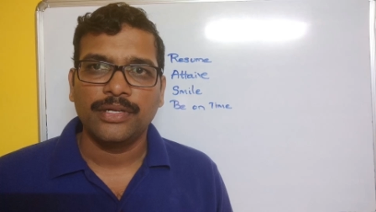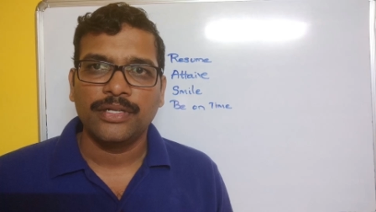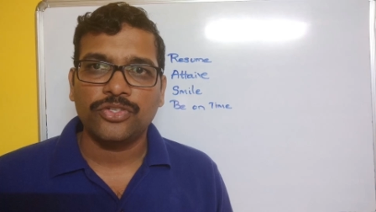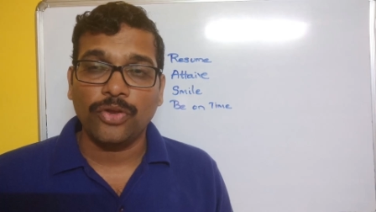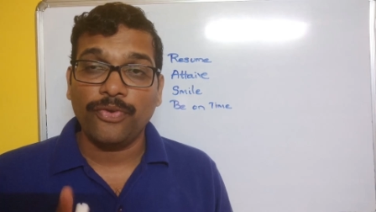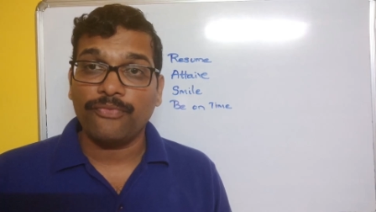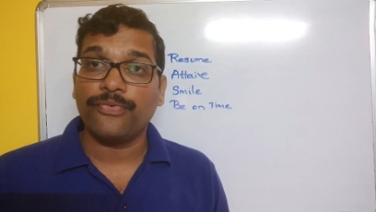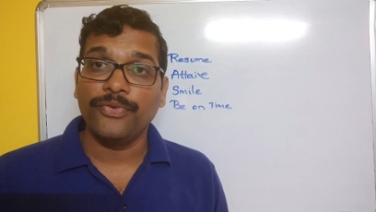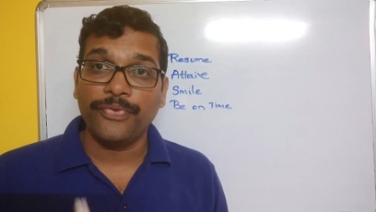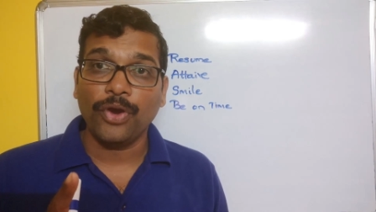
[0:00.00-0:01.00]
So
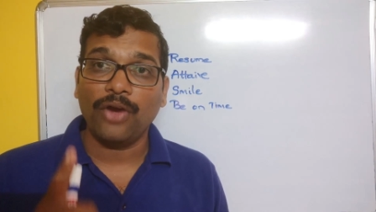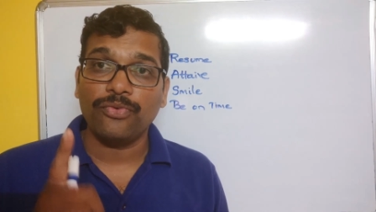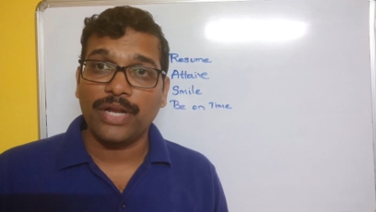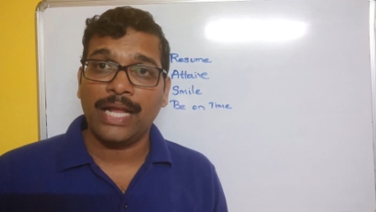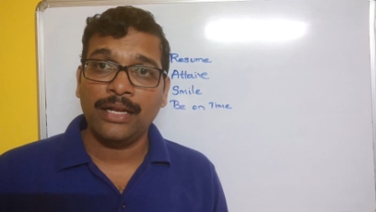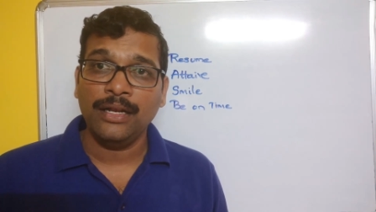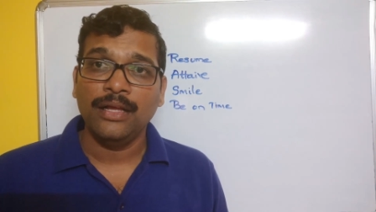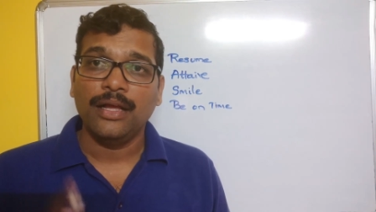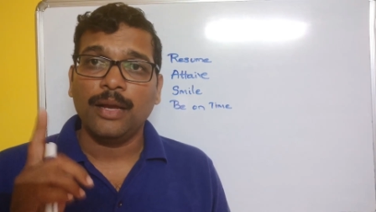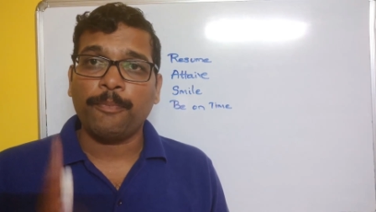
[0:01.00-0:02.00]
if you have done
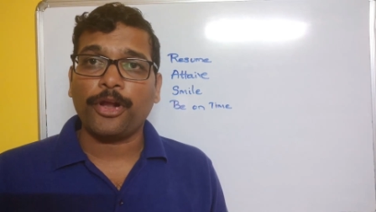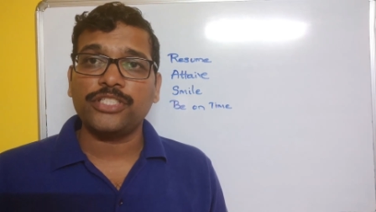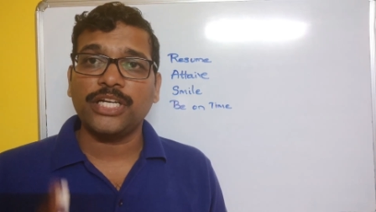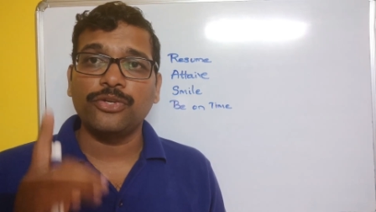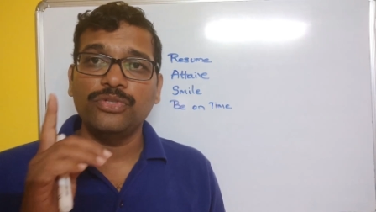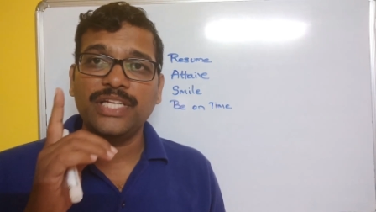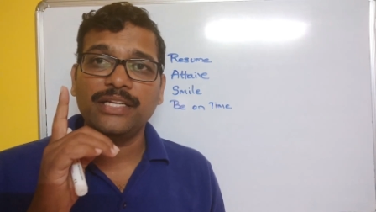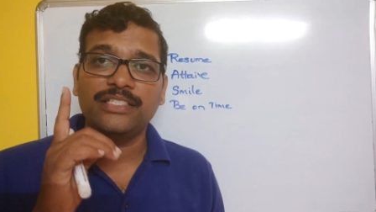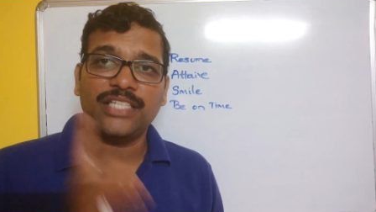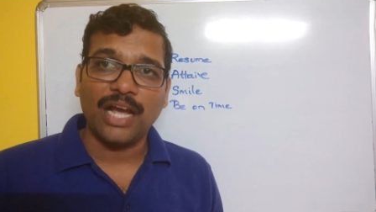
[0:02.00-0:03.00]
a project
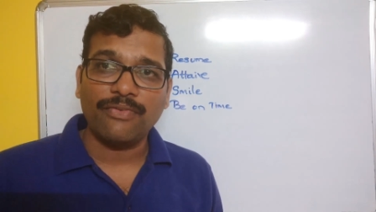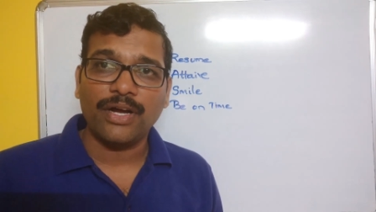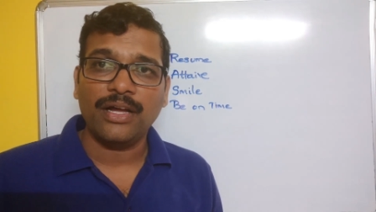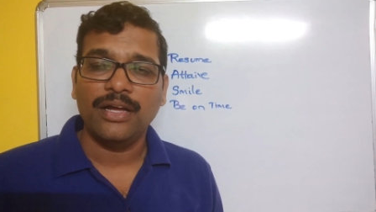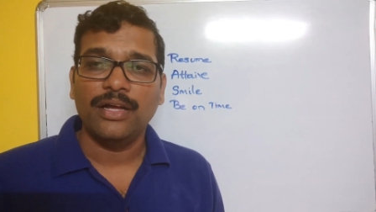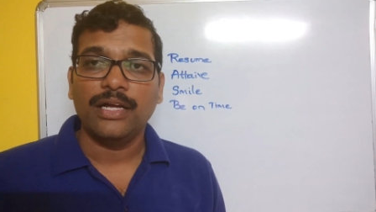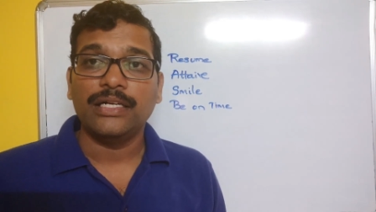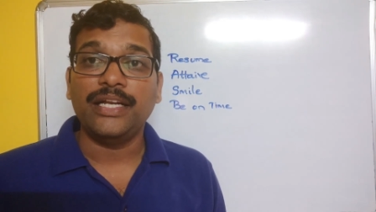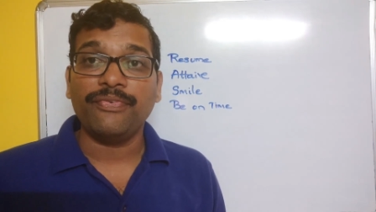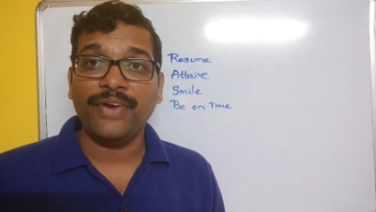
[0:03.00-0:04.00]
using Java,
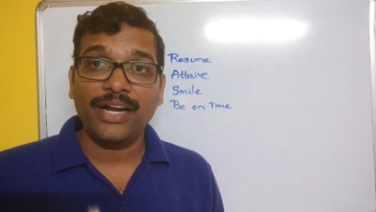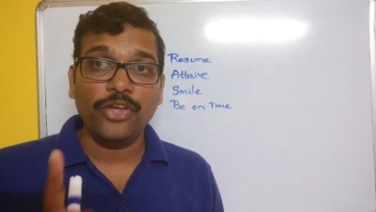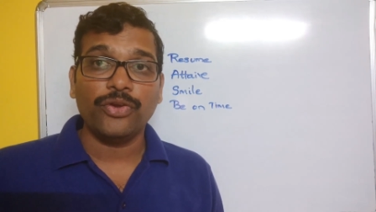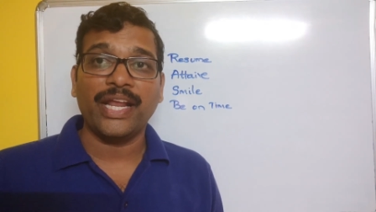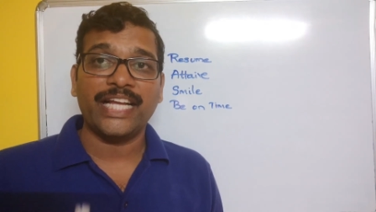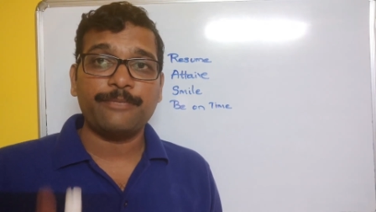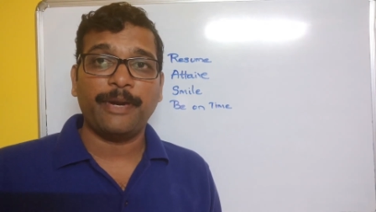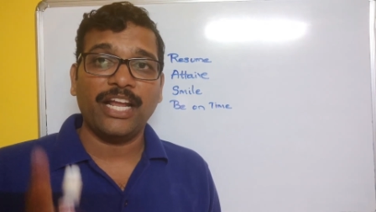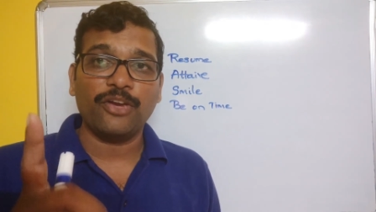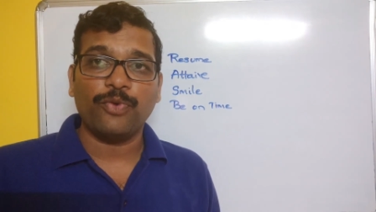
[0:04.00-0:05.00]
definitely you can
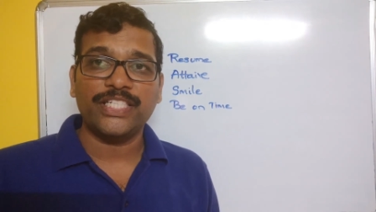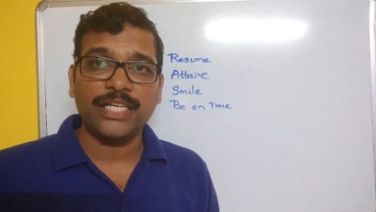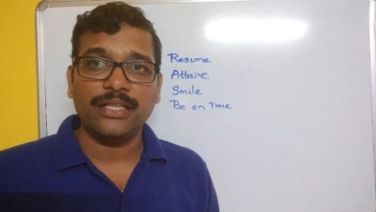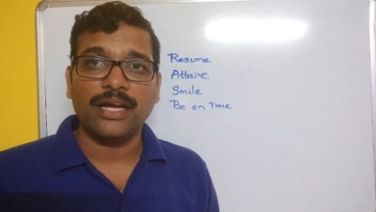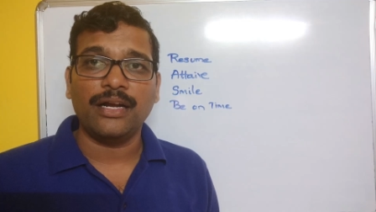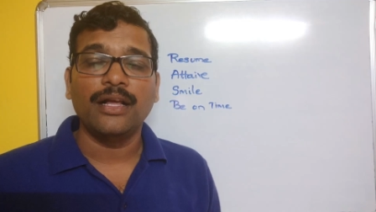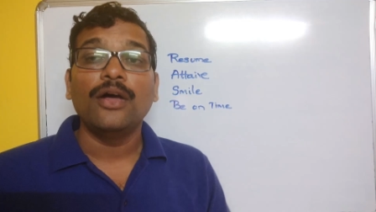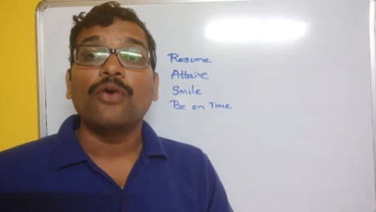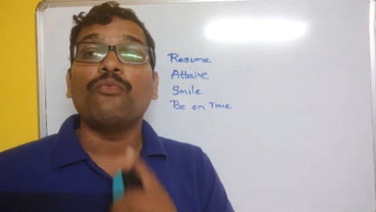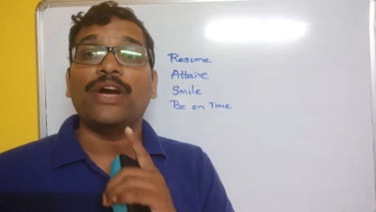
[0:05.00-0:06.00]
expect a question
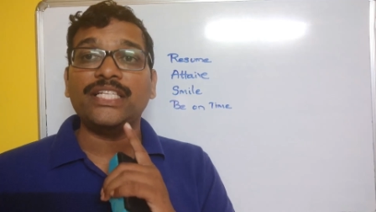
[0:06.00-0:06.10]
that, what